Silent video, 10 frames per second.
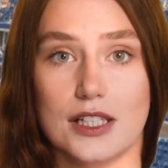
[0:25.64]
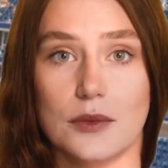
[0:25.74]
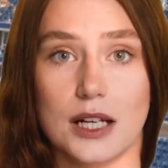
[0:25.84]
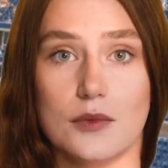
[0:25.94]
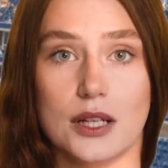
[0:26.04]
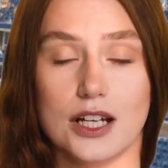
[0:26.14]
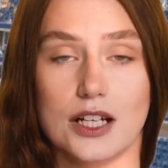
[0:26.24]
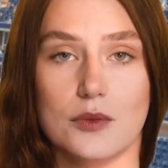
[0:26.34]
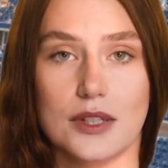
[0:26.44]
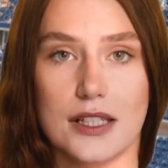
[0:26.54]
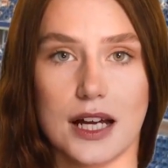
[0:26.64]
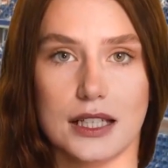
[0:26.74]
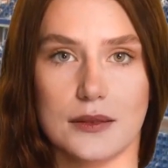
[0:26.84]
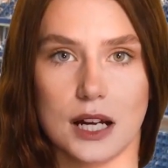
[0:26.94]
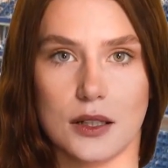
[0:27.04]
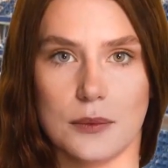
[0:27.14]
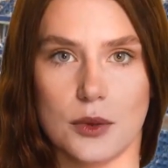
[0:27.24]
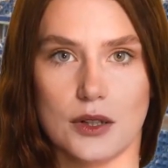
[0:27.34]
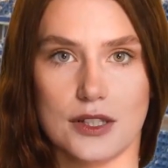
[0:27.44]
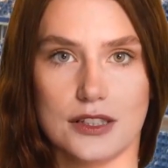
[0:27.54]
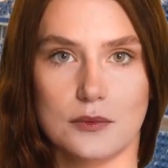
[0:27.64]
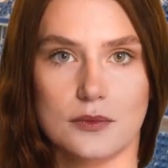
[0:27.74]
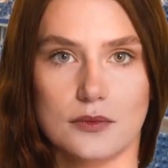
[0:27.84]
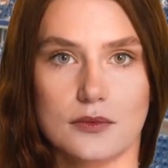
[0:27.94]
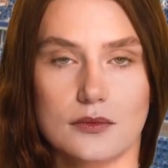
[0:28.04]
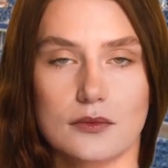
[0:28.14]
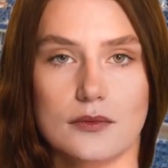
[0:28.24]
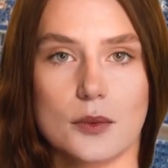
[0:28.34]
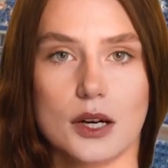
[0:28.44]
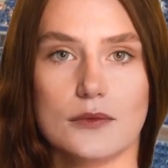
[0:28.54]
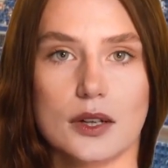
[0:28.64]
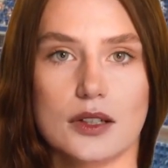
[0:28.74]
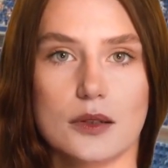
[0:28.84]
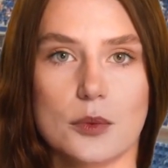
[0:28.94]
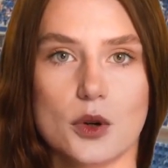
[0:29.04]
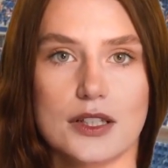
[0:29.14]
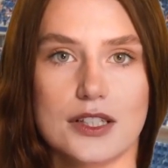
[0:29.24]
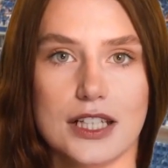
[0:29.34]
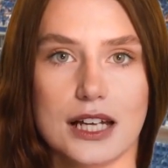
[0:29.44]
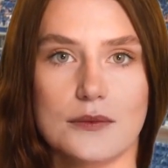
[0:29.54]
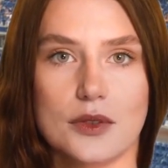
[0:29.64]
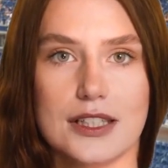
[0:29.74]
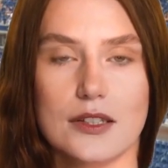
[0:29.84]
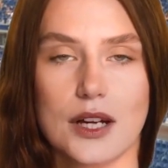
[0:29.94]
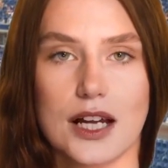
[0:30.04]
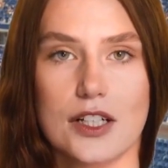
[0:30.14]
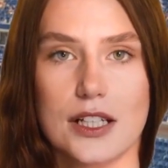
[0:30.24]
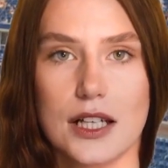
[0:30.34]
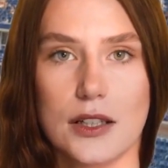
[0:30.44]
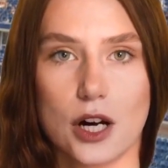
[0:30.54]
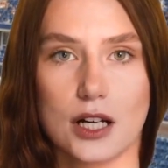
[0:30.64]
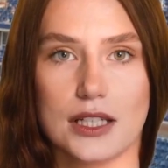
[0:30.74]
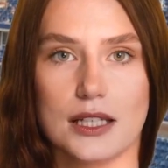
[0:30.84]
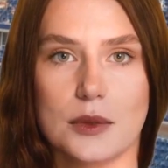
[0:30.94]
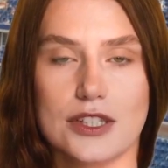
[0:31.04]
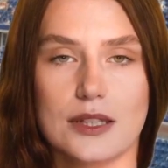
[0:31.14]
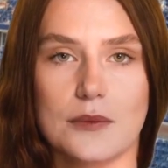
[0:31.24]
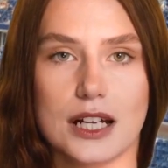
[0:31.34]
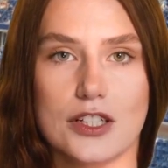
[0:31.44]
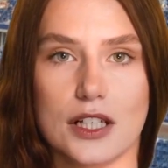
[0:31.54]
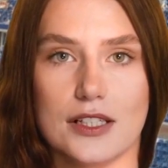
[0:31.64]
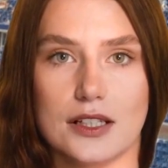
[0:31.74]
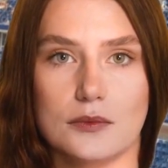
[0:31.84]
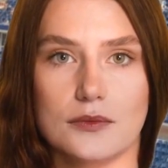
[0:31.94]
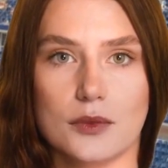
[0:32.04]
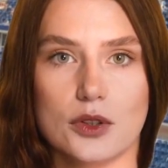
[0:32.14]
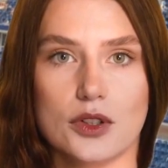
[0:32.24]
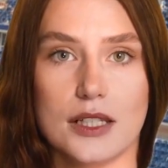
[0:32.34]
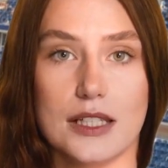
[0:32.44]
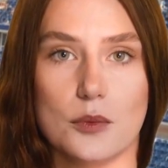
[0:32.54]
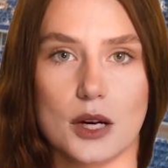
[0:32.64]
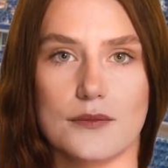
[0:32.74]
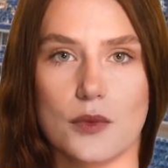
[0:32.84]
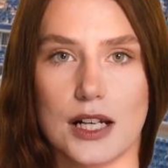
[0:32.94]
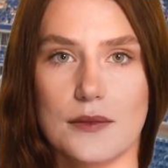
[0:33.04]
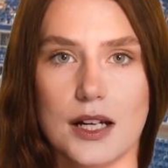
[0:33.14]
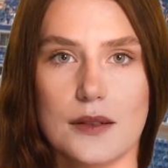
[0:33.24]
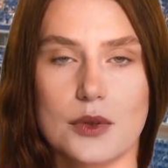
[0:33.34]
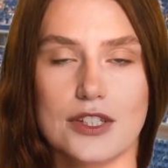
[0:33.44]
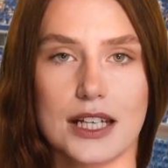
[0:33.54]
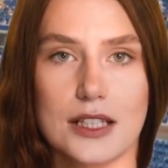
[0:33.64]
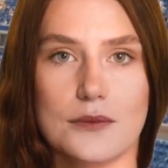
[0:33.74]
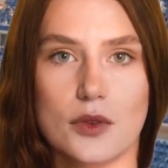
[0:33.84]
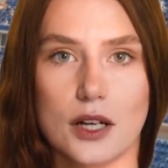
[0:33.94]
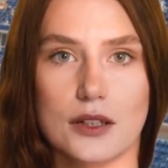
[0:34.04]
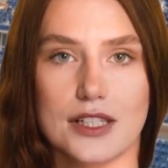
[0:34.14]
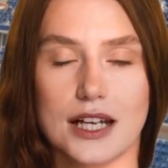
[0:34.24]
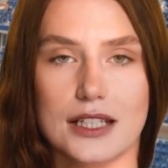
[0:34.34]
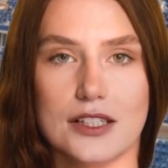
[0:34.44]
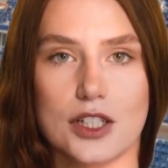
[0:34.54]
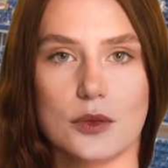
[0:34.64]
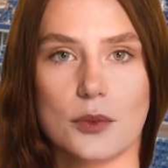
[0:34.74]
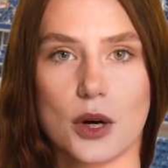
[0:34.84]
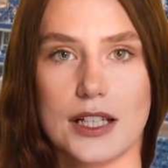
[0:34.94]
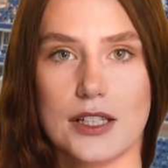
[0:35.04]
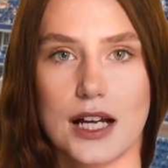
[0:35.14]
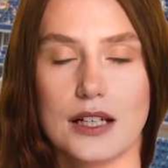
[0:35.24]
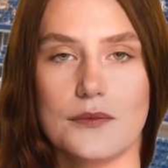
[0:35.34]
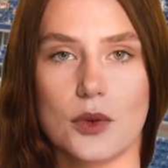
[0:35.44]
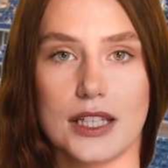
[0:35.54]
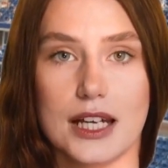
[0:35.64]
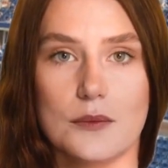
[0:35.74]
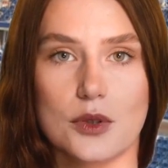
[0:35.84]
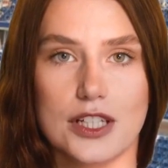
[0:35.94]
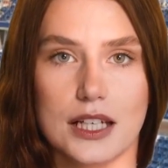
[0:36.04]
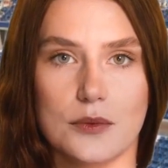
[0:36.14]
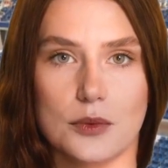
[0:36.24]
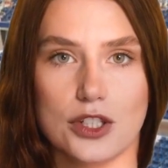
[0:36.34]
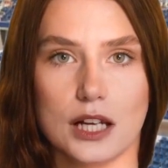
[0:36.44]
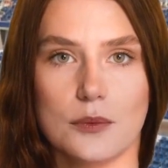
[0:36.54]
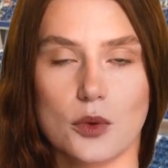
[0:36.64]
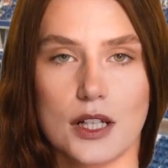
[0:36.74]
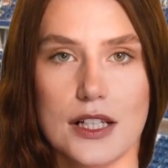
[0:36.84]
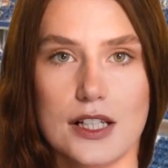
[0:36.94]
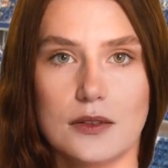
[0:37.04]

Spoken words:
about 190 variables. One very important stat for this match is on hard in recent matches. Boulter has won 45% of her own second serve points and 48% of return points,